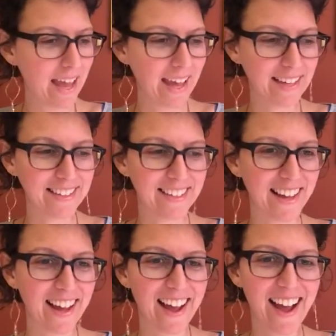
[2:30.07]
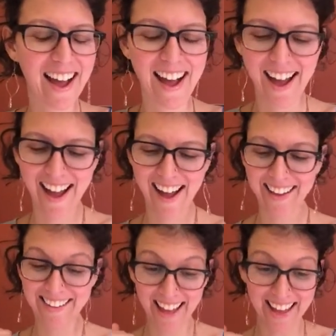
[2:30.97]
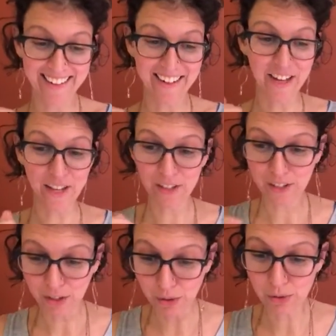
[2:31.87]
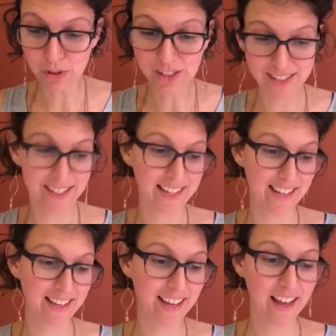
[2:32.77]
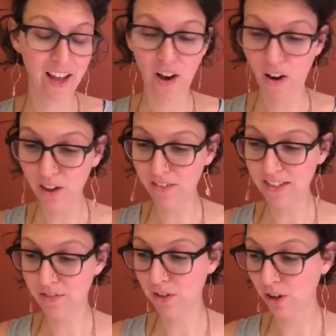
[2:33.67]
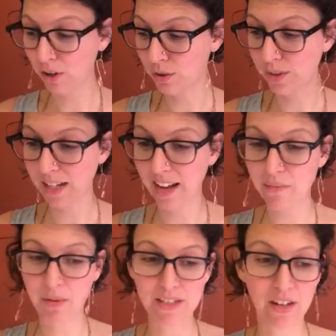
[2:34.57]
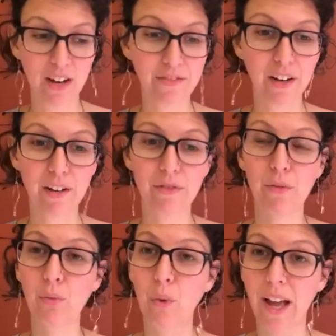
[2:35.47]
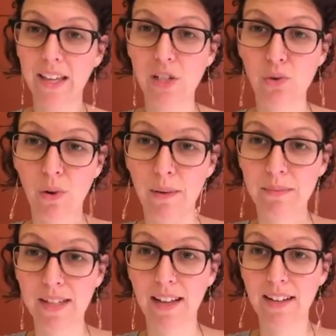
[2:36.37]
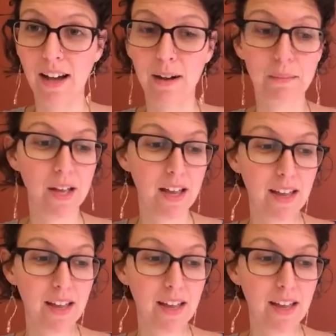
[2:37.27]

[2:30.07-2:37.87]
and again, you should see all of the different articles that I have printed off of ryandrum.com.